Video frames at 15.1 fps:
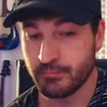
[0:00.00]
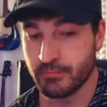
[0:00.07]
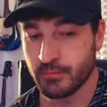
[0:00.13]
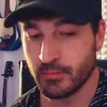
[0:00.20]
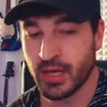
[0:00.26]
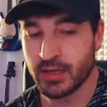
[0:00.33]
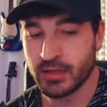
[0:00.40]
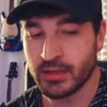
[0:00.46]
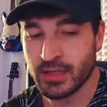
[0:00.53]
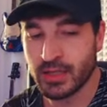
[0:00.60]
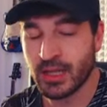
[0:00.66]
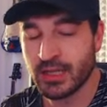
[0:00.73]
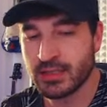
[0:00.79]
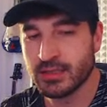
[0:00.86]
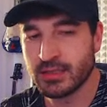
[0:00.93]
Man, the
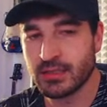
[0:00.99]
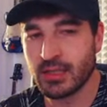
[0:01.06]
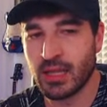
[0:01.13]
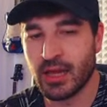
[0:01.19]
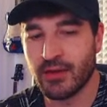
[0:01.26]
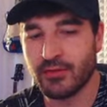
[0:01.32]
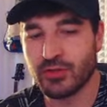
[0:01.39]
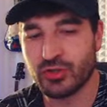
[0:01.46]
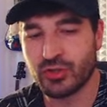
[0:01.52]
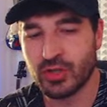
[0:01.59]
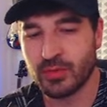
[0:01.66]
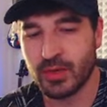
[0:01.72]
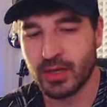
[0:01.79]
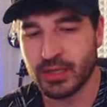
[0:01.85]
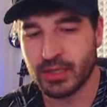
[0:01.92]
last live
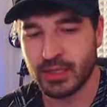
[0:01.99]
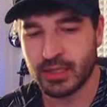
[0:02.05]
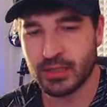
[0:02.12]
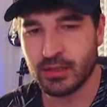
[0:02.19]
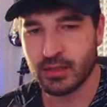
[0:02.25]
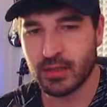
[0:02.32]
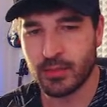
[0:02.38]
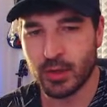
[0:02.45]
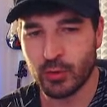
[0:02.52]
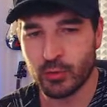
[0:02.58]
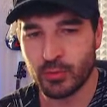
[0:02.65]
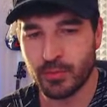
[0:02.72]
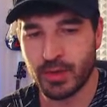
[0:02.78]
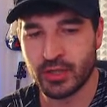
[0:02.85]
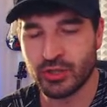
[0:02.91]
stream I did about
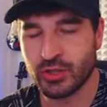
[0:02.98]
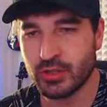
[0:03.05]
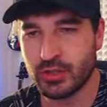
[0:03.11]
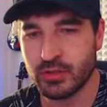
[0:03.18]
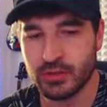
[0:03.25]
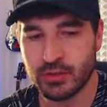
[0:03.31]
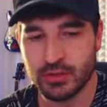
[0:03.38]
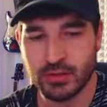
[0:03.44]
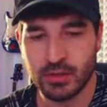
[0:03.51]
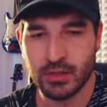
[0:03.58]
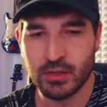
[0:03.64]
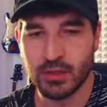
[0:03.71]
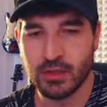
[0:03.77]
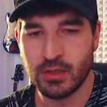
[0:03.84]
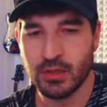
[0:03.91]
Patcher,
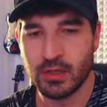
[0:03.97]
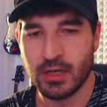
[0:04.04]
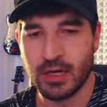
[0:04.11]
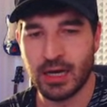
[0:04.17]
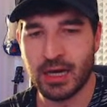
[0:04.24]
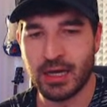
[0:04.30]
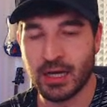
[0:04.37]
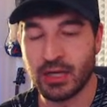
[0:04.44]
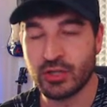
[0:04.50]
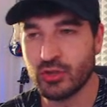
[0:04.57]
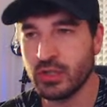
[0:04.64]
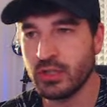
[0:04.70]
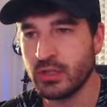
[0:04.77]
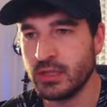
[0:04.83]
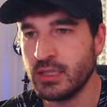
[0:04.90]
I
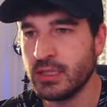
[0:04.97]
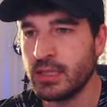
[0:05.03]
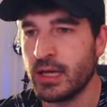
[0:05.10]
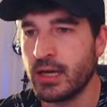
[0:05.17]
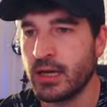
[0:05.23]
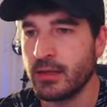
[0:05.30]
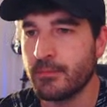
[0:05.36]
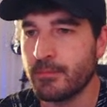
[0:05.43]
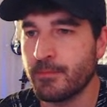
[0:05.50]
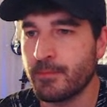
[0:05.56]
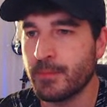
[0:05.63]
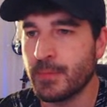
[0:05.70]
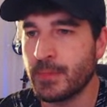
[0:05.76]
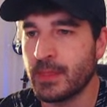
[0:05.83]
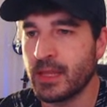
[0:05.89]
actually did that.
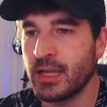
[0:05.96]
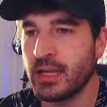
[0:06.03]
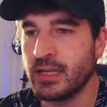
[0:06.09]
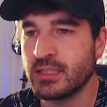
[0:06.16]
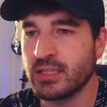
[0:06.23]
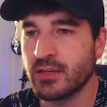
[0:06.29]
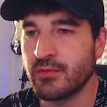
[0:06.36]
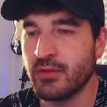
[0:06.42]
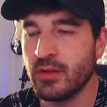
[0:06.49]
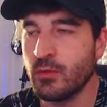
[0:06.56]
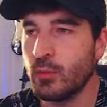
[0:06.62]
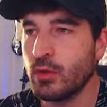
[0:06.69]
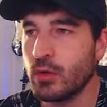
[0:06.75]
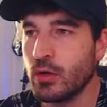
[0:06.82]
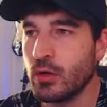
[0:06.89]
And it's
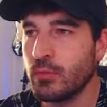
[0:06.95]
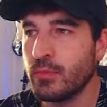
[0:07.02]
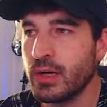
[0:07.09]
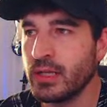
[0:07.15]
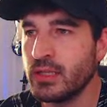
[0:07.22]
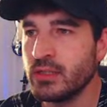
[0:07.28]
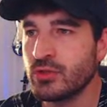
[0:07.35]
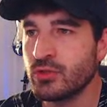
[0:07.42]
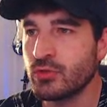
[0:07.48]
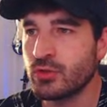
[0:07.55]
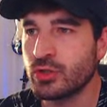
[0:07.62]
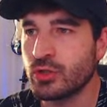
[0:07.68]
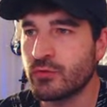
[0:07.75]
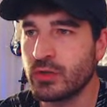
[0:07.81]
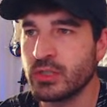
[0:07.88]
available on my Discord
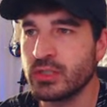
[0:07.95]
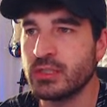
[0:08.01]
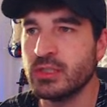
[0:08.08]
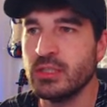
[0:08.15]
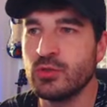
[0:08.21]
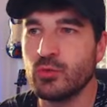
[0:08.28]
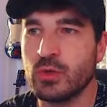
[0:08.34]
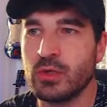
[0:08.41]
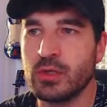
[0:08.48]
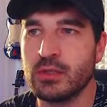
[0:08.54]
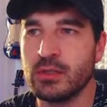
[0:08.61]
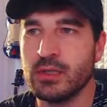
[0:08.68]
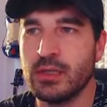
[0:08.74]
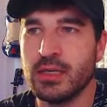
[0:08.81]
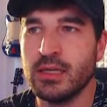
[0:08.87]
server. It's this one,
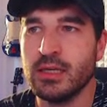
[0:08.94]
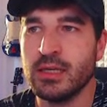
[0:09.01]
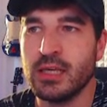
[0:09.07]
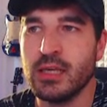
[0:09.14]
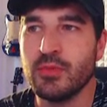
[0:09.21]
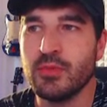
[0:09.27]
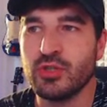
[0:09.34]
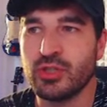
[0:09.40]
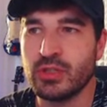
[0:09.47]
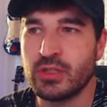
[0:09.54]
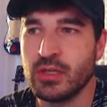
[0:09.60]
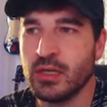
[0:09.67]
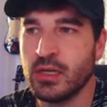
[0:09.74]
Imager.